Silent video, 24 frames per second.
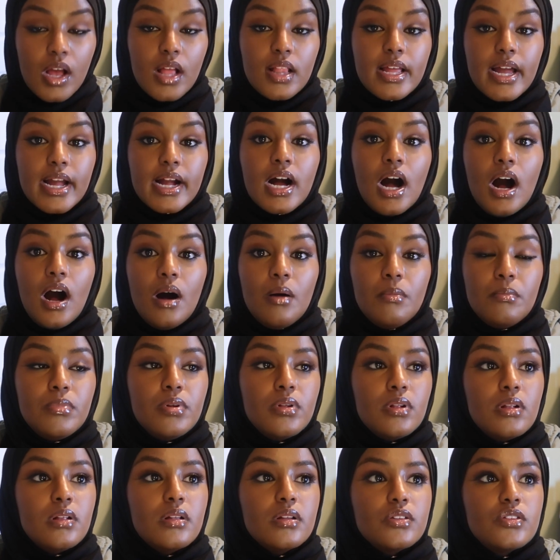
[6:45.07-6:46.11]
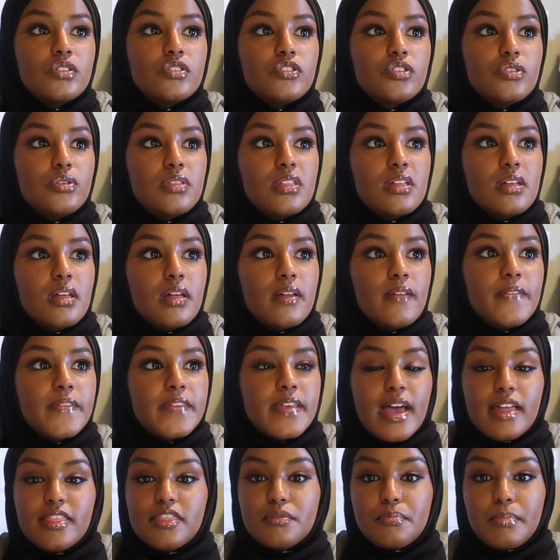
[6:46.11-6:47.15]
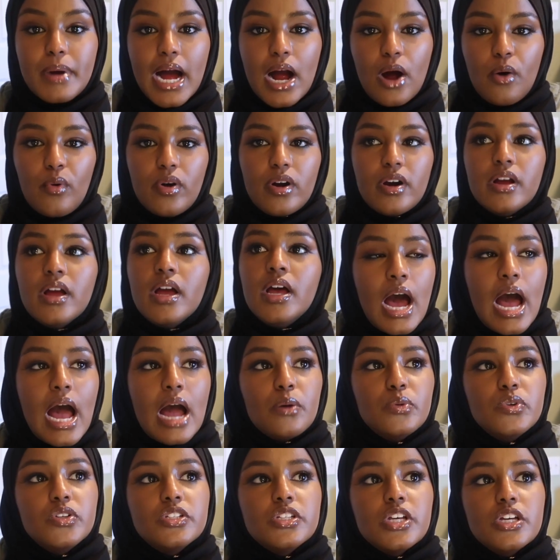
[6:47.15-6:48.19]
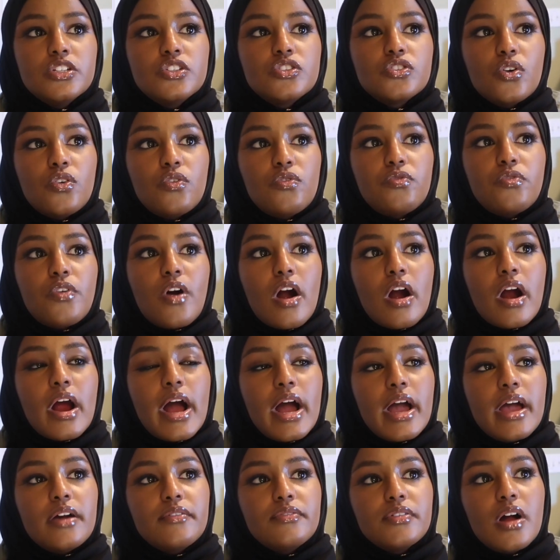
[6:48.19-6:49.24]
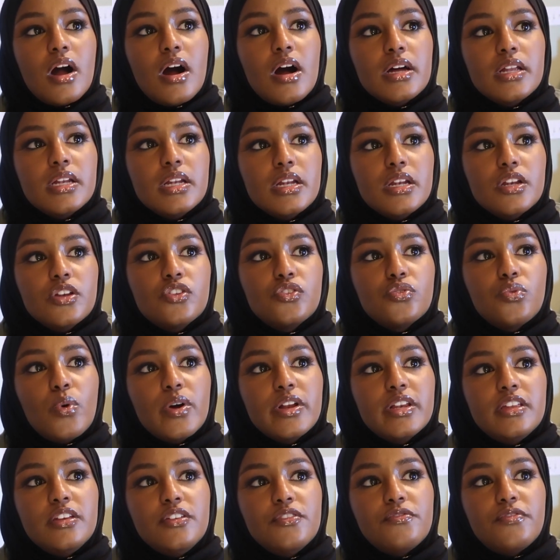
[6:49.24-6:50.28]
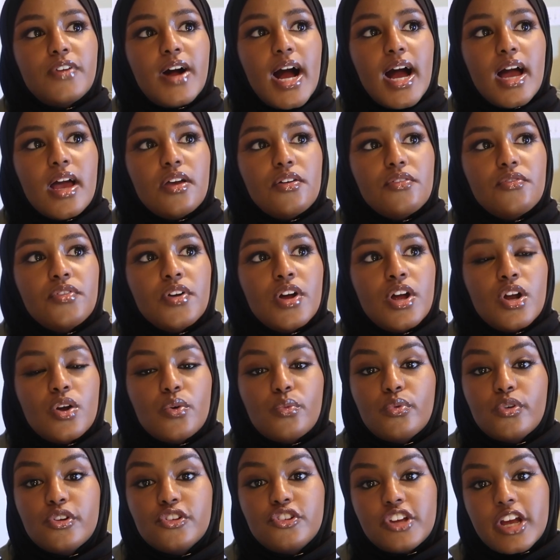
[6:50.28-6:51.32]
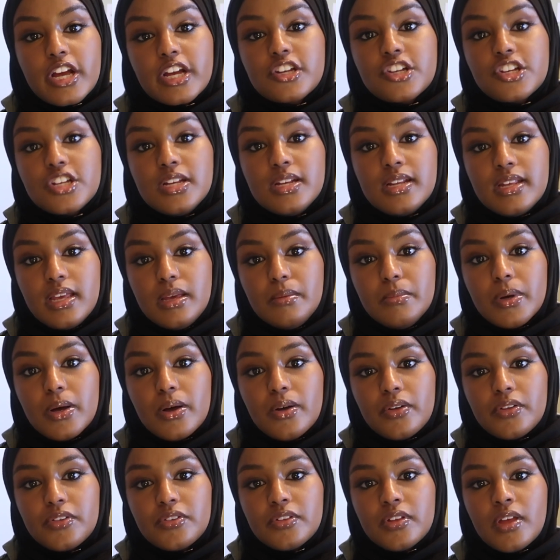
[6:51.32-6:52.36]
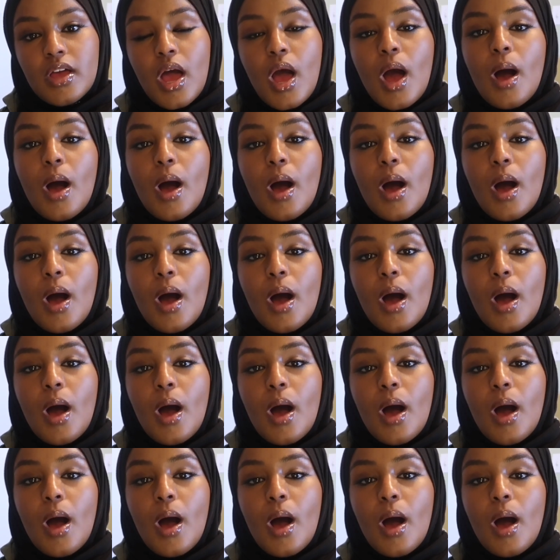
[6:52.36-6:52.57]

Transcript: Like humble to the 10th power. I would say so far I have gotten 25 rejection emails.